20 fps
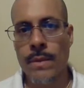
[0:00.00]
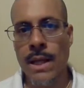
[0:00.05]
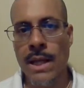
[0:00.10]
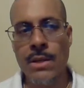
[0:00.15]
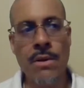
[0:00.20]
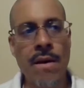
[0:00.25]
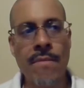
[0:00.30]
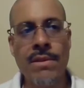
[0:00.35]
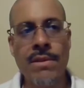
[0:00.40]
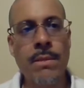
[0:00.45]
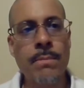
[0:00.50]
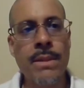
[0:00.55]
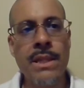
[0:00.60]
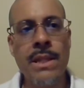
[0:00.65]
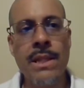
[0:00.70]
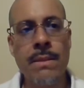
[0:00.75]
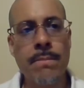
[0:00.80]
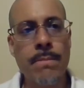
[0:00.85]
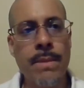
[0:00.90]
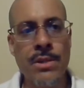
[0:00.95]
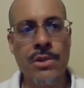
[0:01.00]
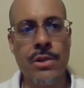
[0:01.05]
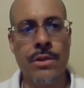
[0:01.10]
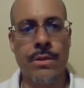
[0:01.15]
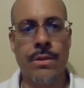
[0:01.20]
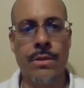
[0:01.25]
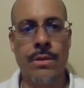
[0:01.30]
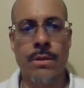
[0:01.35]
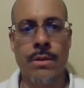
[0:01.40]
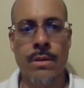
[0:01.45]
And you have an immediate measure.
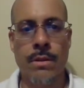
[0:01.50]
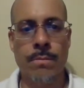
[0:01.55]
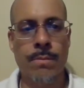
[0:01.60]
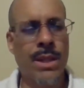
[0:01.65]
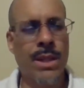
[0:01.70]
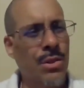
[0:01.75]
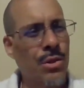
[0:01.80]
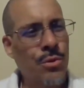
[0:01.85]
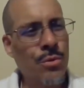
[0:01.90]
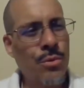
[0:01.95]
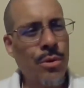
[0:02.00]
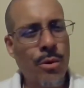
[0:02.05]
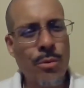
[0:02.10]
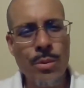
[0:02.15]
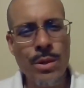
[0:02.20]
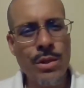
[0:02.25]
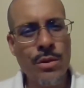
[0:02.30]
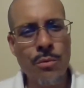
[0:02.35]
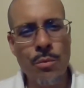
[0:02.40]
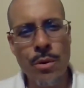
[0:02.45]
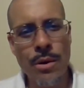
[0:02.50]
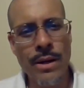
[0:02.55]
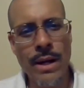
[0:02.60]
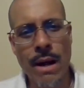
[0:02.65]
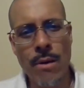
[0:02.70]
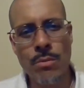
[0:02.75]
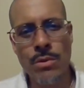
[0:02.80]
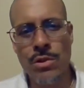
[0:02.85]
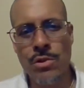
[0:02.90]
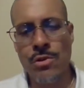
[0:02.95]
Because you know when your
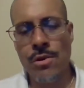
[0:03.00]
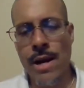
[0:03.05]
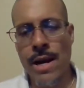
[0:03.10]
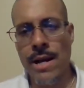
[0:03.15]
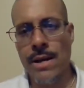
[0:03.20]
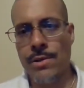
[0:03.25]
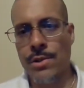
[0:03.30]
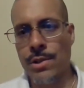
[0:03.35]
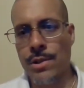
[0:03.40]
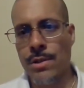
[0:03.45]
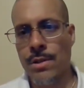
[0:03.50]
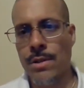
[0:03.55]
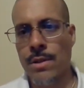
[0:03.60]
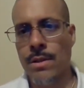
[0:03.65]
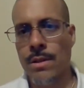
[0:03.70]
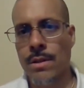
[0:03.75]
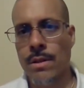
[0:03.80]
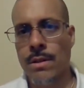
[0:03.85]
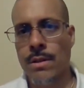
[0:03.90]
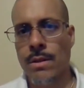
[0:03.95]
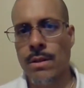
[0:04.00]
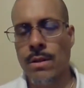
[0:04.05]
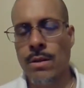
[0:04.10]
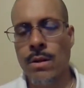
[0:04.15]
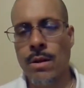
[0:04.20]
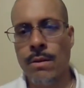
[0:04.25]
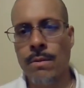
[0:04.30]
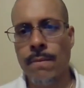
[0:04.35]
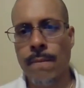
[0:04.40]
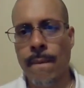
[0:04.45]
workout was trash.
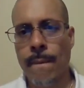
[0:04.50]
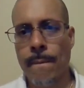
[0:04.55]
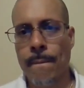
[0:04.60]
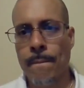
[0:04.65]
And